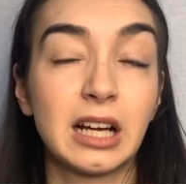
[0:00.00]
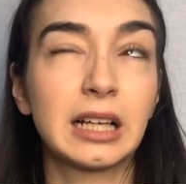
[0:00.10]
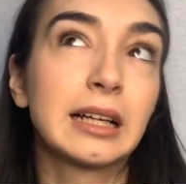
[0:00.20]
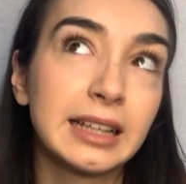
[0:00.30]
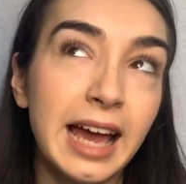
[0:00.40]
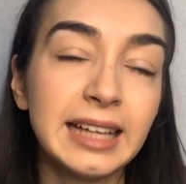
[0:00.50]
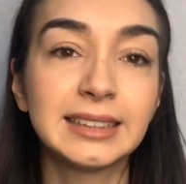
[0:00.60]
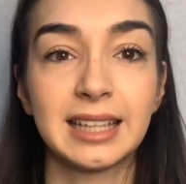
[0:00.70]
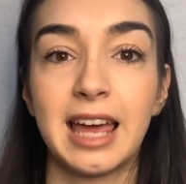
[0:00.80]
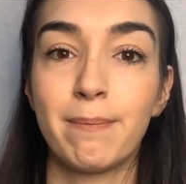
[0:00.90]
yes,
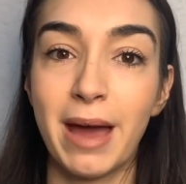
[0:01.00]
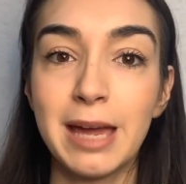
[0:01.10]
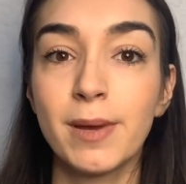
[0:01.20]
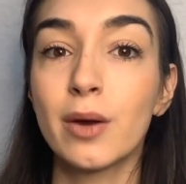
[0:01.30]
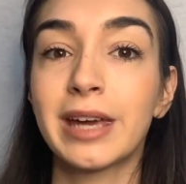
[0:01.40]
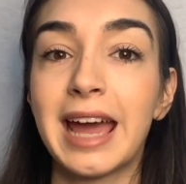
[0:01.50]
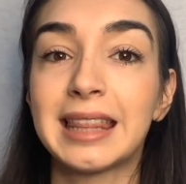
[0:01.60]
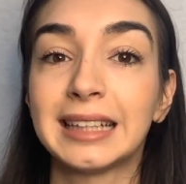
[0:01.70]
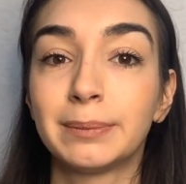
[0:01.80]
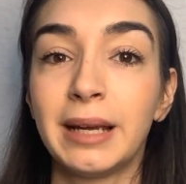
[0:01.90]
they may be okay at
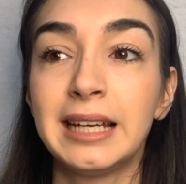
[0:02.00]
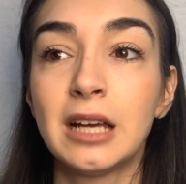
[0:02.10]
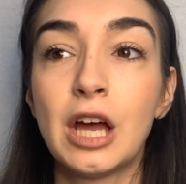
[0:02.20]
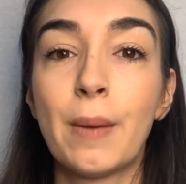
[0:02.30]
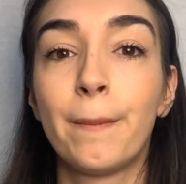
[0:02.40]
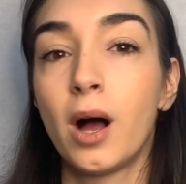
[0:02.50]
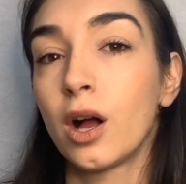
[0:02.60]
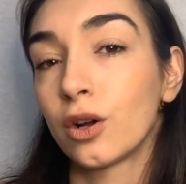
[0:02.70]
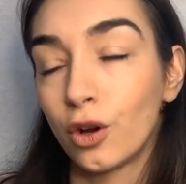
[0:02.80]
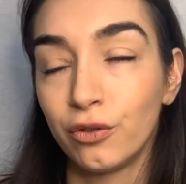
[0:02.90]
that speed, but
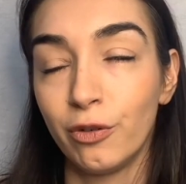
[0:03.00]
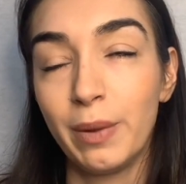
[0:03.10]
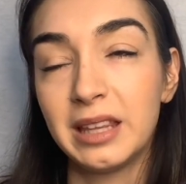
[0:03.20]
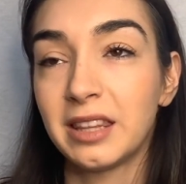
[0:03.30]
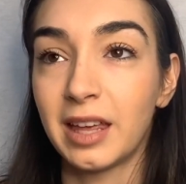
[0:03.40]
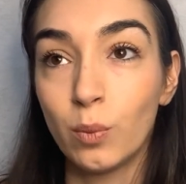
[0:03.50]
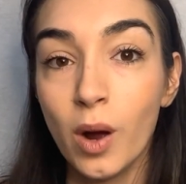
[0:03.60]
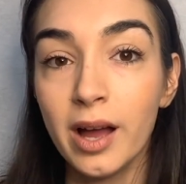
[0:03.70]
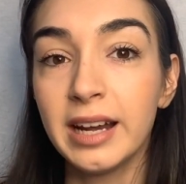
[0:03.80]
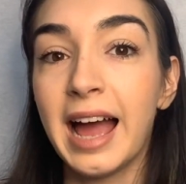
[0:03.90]
God forbid that they
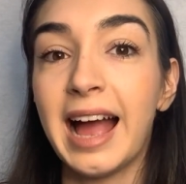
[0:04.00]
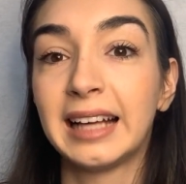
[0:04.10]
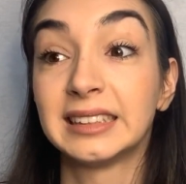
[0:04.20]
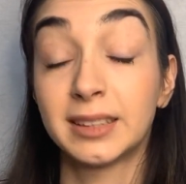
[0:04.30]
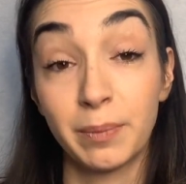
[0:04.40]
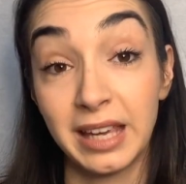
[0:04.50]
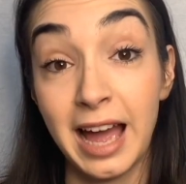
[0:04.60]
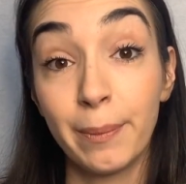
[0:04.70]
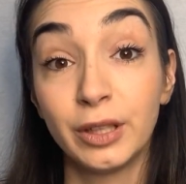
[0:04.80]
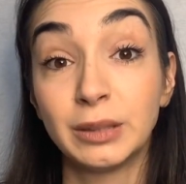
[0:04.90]
weren't and something
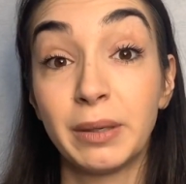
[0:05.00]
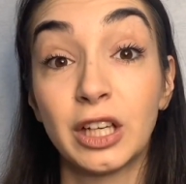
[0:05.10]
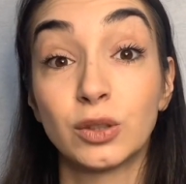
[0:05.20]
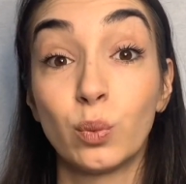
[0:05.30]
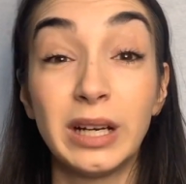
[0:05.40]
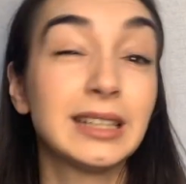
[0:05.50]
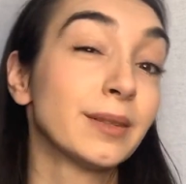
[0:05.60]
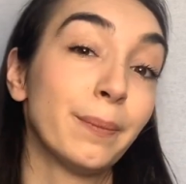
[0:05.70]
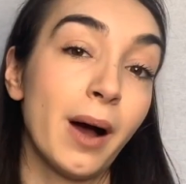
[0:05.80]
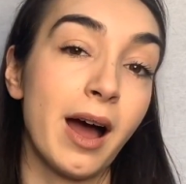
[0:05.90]
happened because we didn't
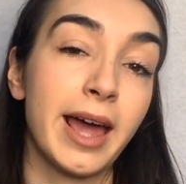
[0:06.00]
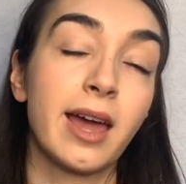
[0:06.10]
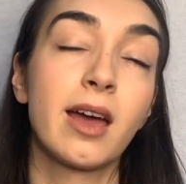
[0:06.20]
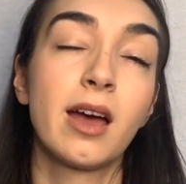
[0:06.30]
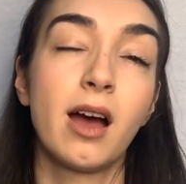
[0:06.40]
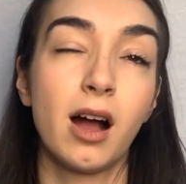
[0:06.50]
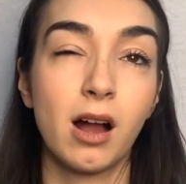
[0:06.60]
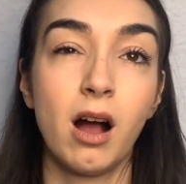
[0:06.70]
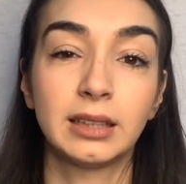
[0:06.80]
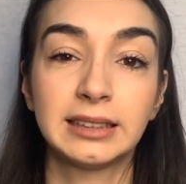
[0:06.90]
buy a
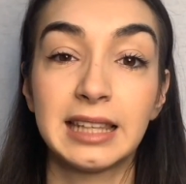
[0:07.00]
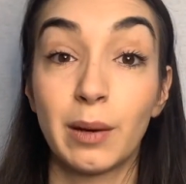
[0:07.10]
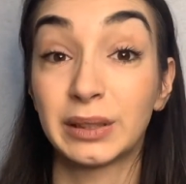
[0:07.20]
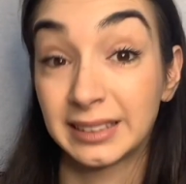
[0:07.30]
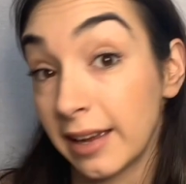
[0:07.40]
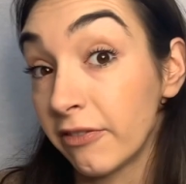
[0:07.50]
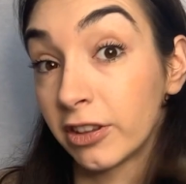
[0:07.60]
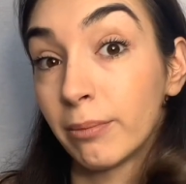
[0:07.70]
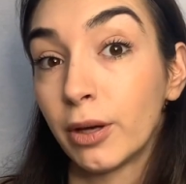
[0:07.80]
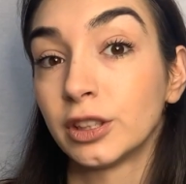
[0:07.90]
car seat that was safe for the
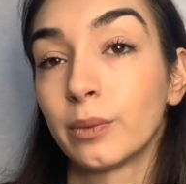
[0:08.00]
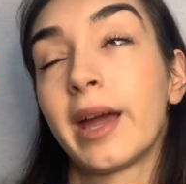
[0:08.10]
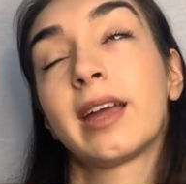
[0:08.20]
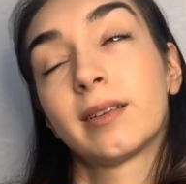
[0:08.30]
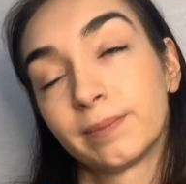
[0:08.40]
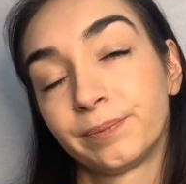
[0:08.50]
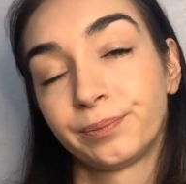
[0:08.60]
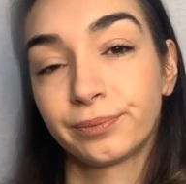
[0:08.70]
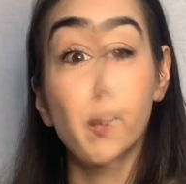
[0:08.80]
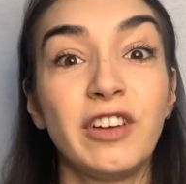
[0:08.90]
motorway.
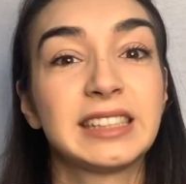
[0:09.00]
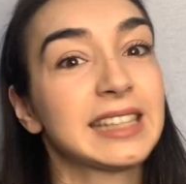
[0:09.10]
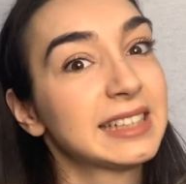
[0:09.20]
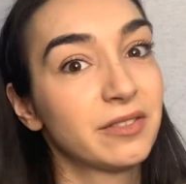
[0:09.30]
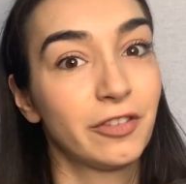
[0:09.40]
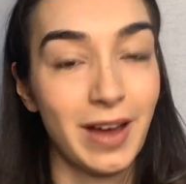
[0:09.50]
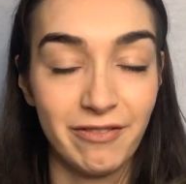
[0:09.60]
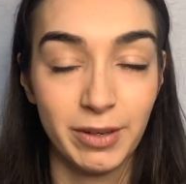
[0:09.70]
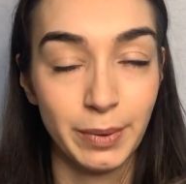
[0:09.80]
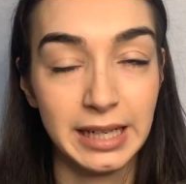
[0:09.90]
ISOFIX isn't for
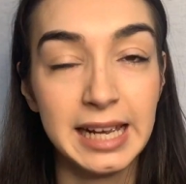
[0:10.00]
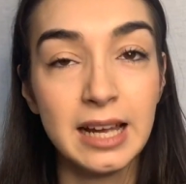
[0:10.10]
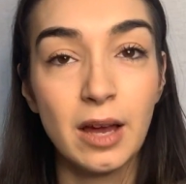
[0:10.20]
everybody,